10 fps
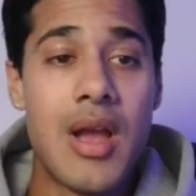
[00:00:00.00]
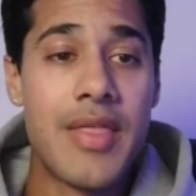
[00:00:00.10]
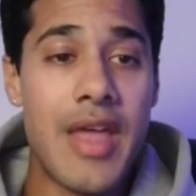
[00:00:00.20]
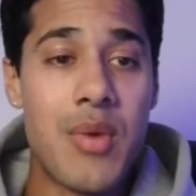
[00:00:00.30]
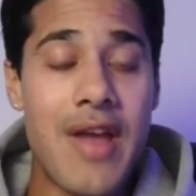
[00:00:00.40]

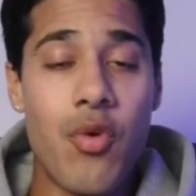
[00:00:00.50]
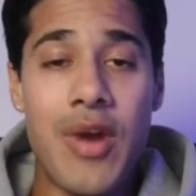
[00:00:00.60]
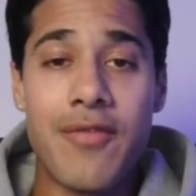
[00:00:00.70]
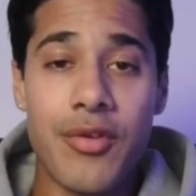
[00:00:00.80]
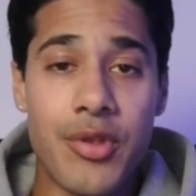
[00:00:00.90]
Then we have a wait
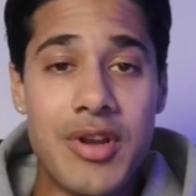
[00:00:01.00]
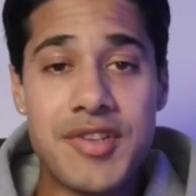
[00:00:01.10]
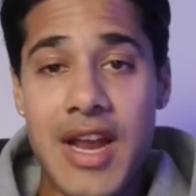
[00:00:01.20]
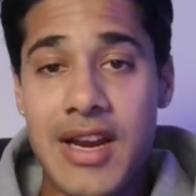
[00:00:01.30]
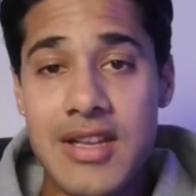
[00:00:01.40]
for 30
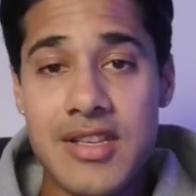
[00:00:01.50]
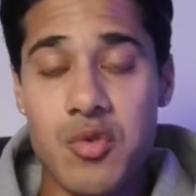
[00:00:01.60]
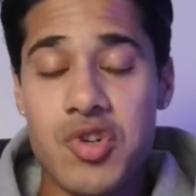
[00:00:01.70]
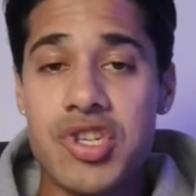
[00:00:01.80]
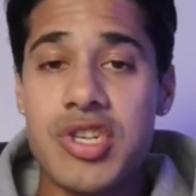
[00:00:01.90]
seconds,
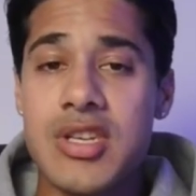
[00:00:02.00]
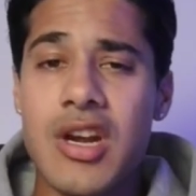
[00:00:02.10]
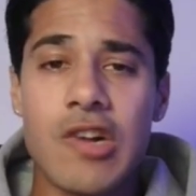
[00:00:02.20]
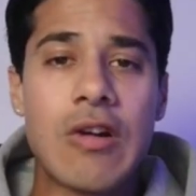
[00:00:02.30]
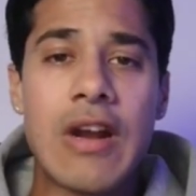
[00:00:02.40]
which is just going to
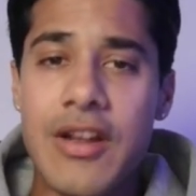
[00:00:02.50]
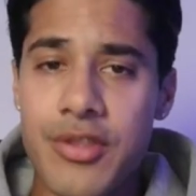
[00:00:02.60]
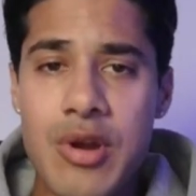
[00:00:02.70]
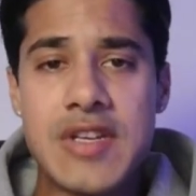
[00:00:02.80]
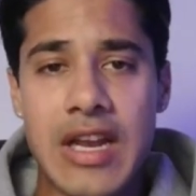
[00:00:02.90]
create a
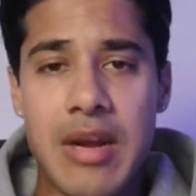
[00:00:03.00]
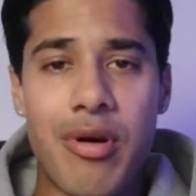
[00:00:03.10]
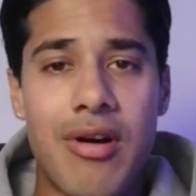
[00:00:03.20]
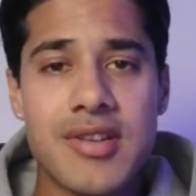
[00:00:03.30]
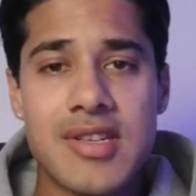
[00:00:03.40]
30-second
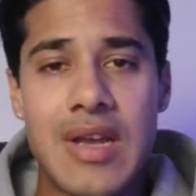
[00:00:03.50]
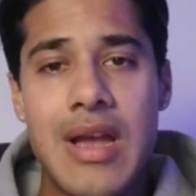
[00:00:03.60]
pause